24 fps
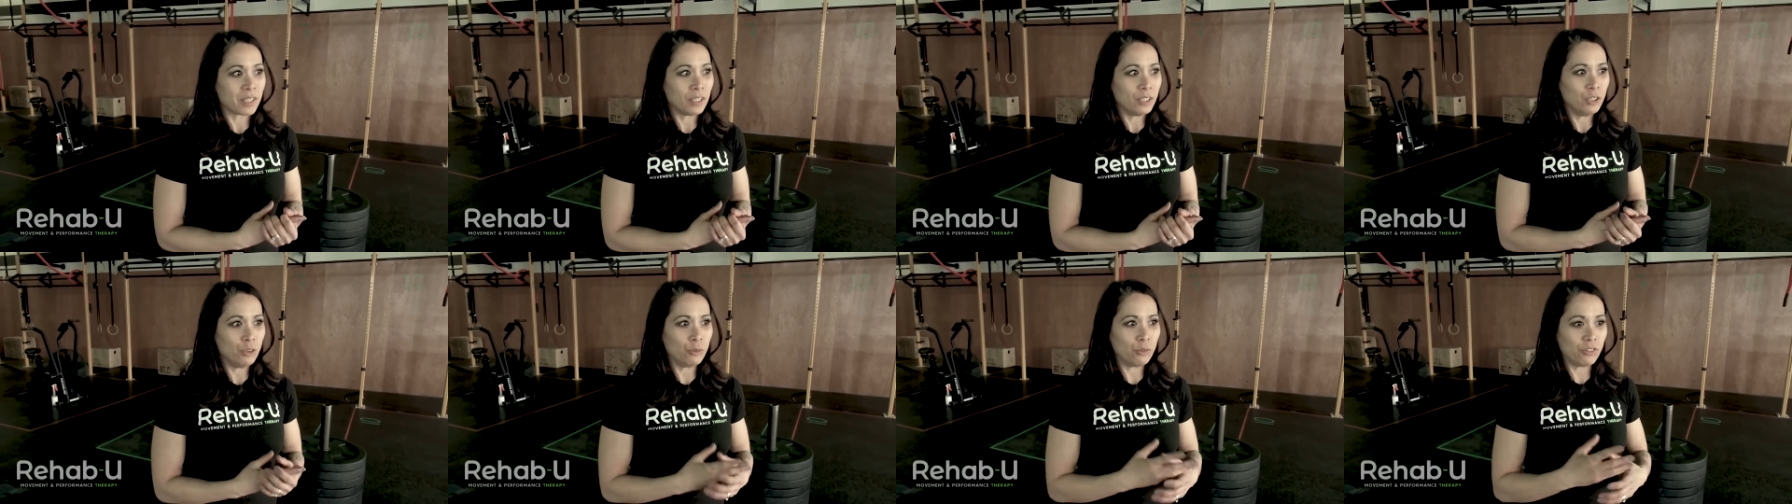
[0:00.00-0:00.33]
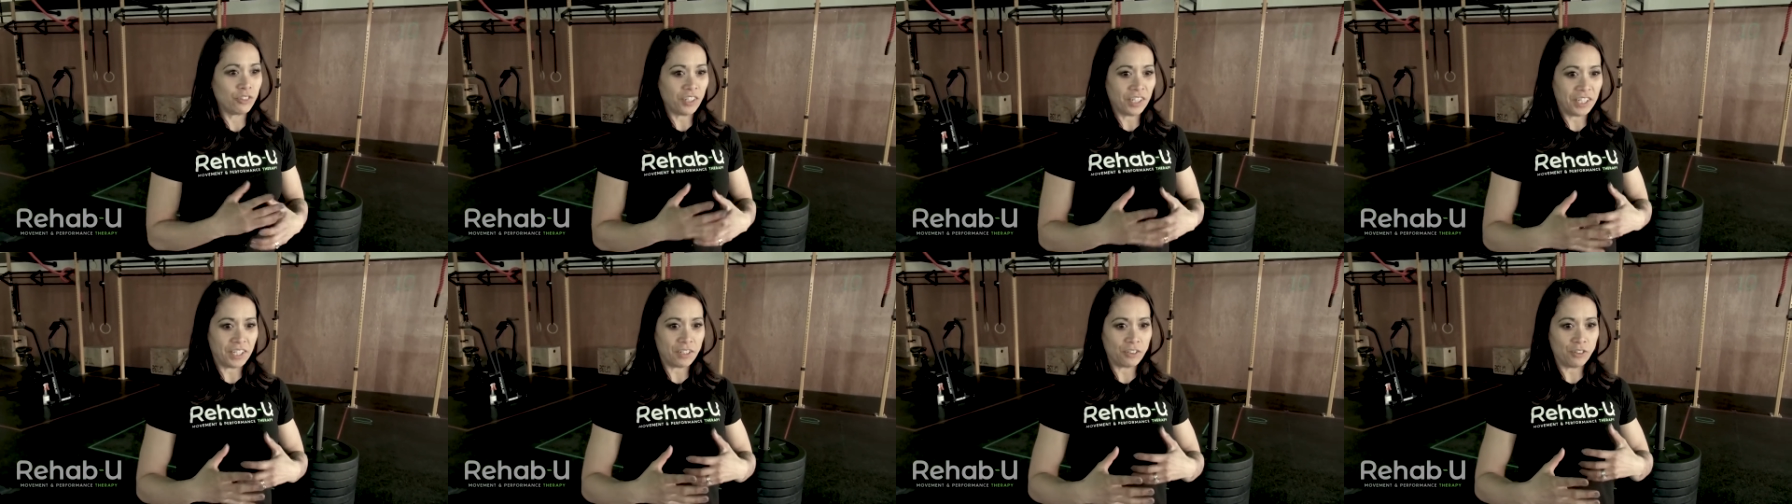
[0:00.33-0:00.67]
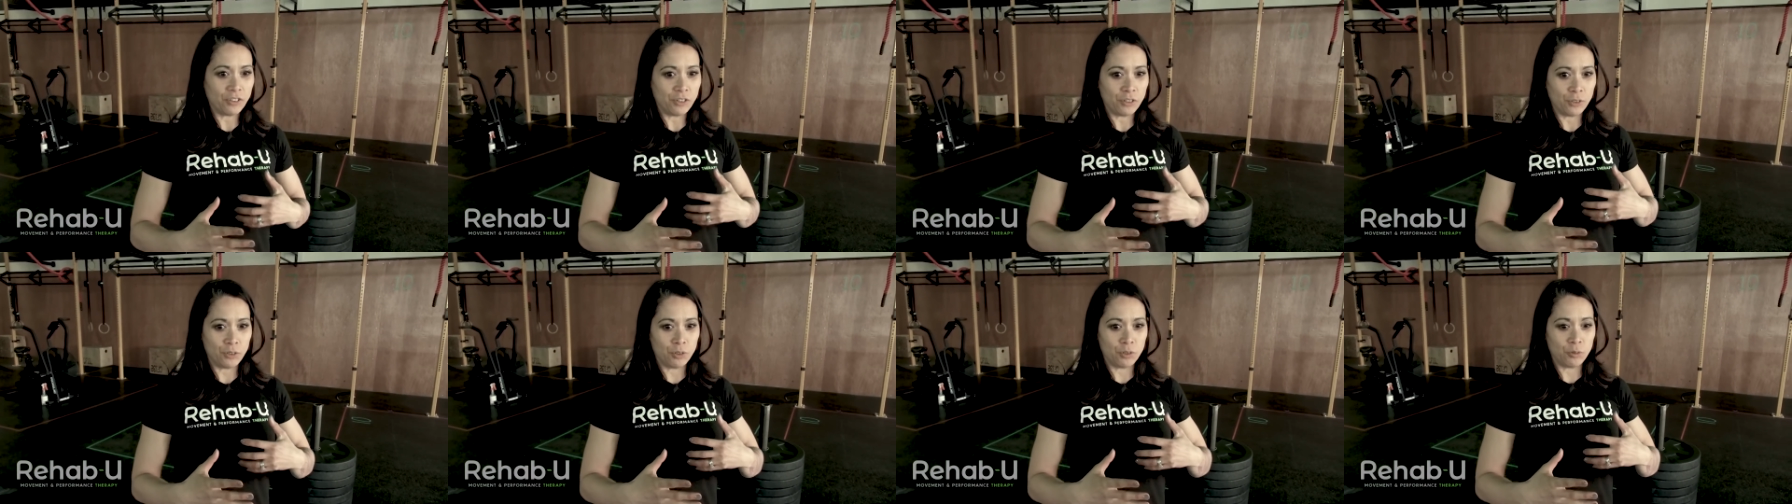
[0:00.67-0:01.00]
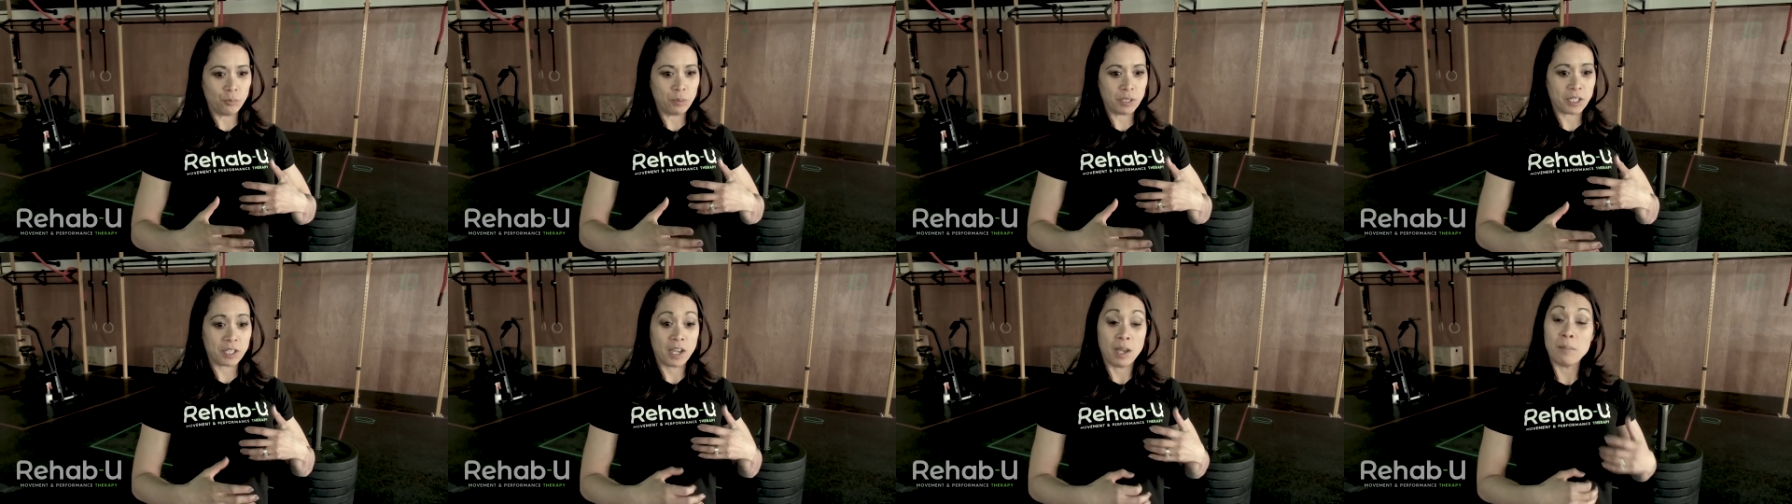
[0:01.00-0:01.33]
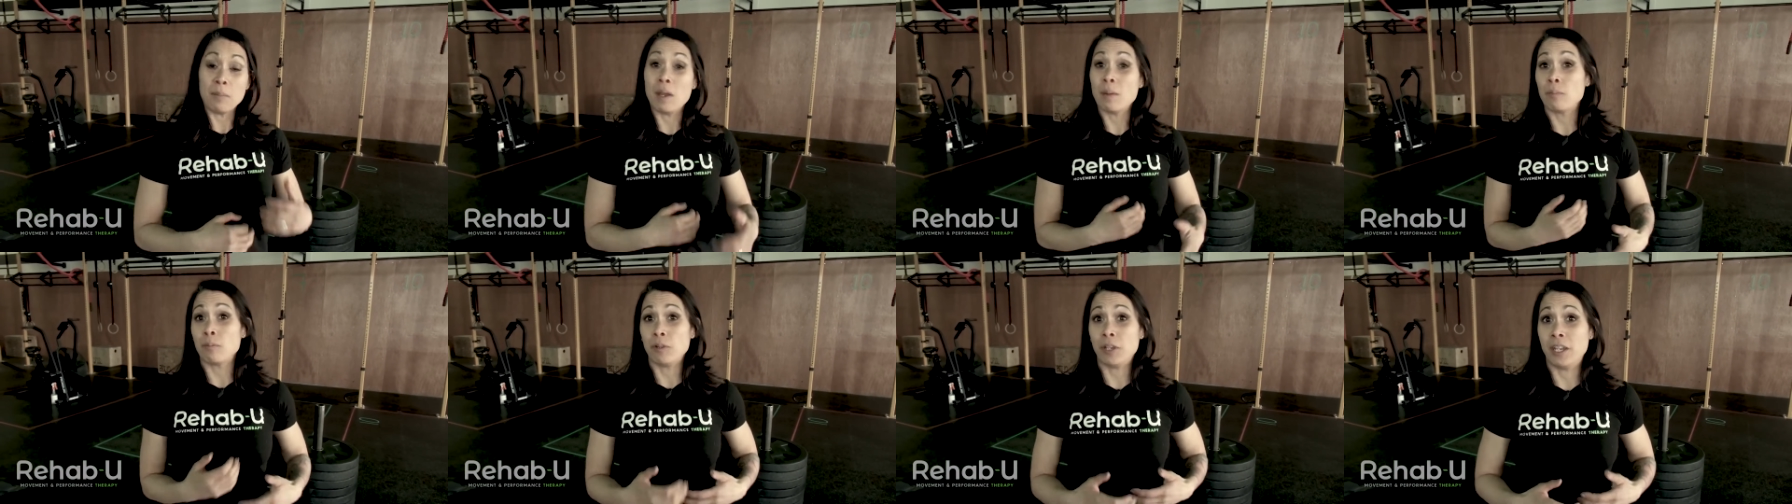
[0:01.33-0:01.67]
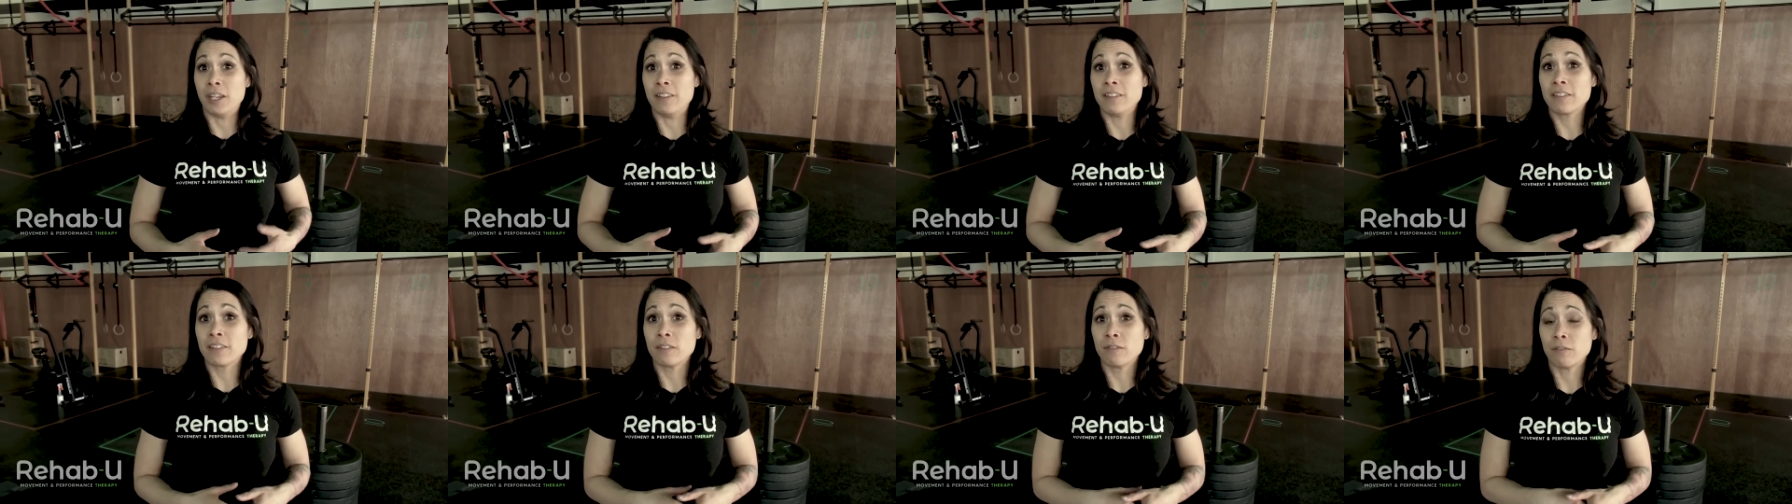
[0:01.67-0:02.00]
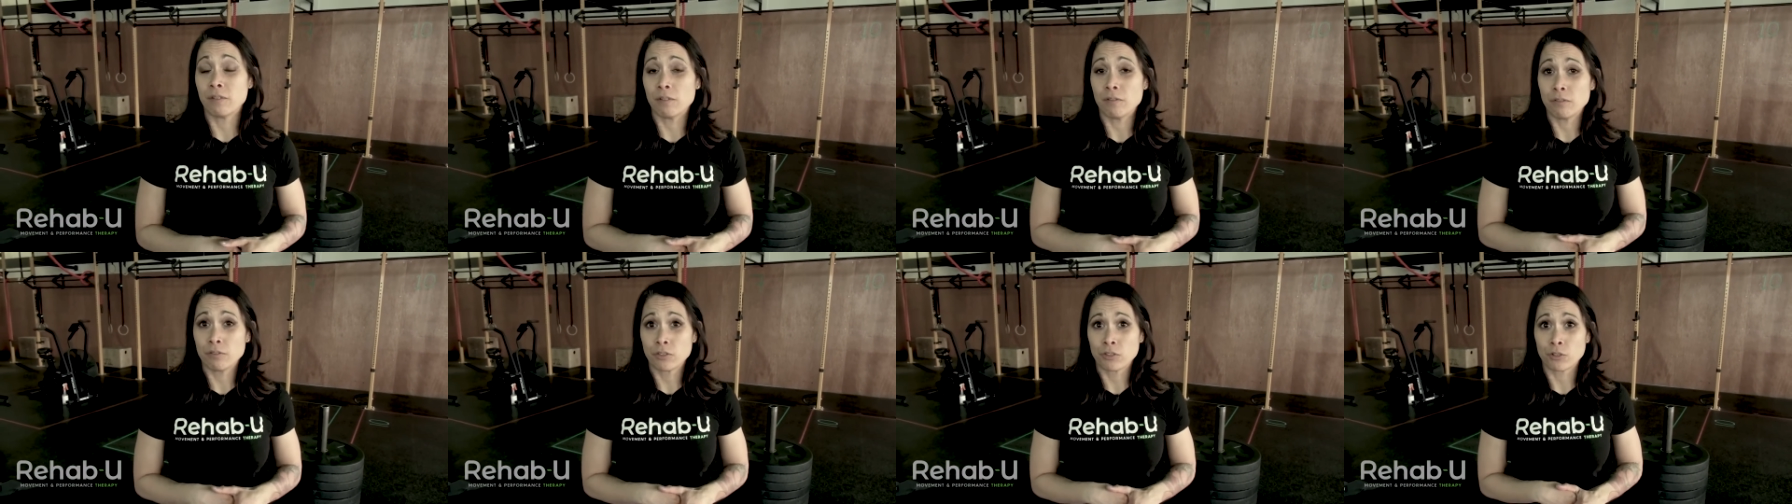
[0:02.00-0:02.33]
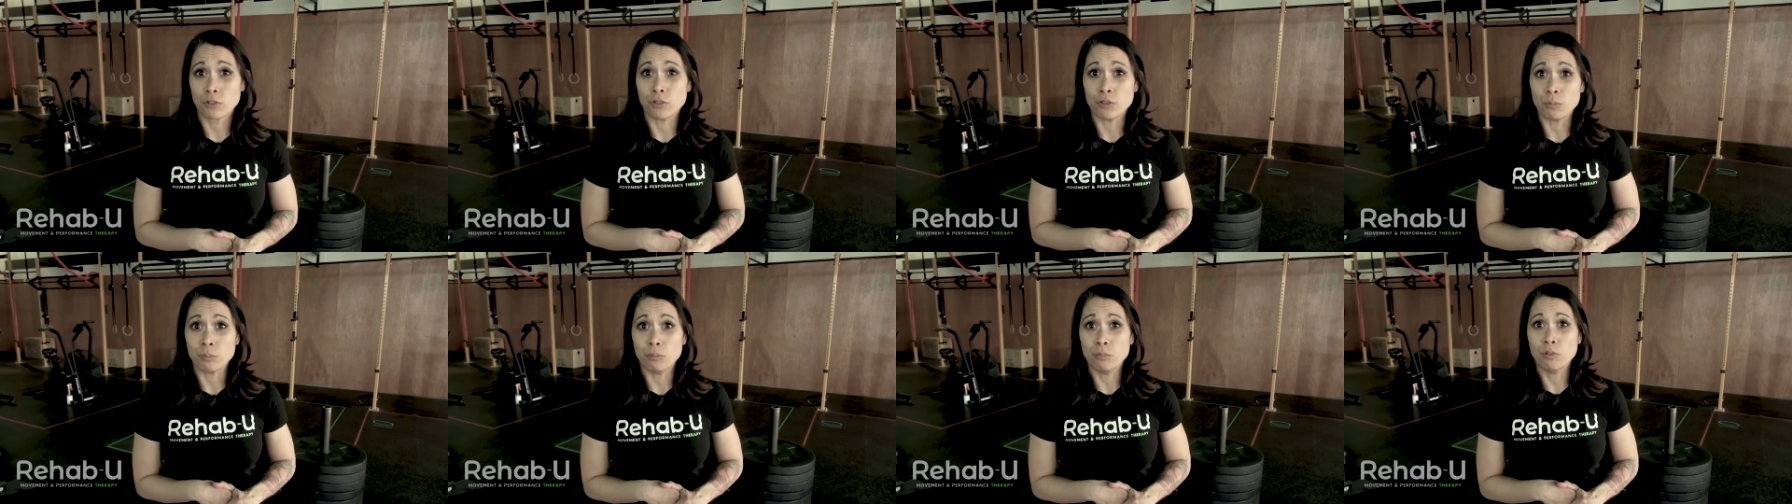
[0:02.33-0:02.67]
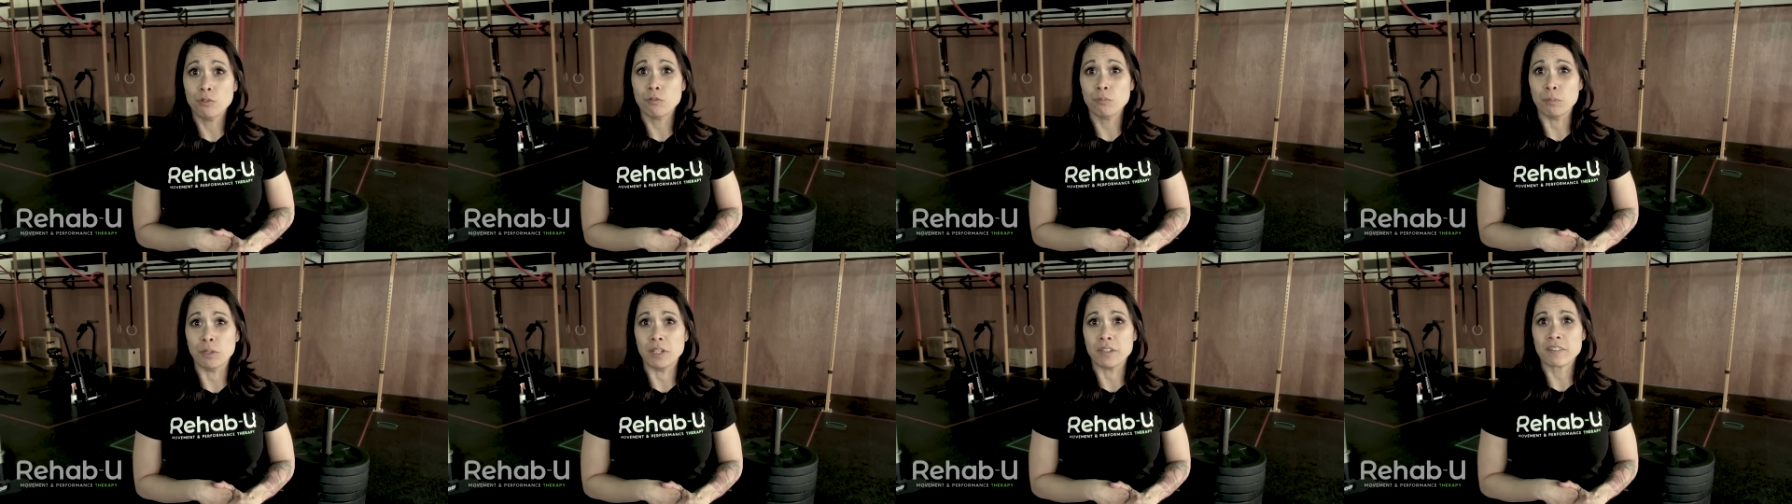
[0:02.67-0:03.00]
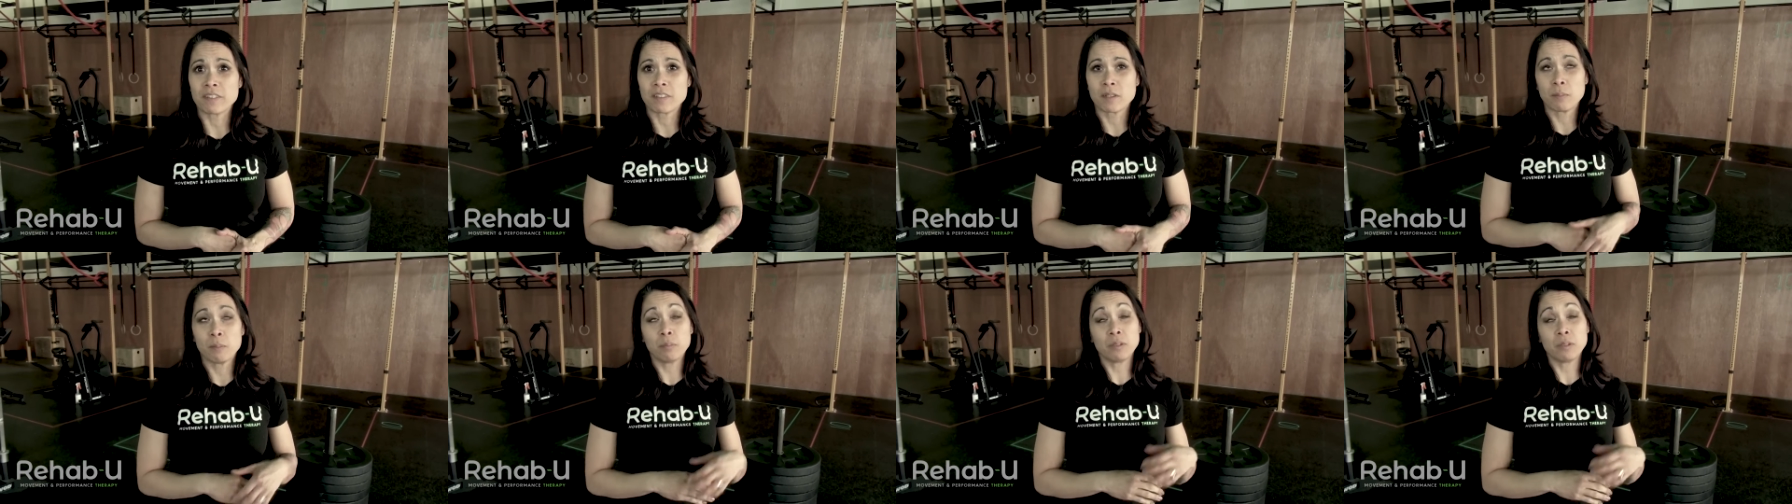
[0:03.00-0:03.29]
You tend to become apprehensive of certain movements,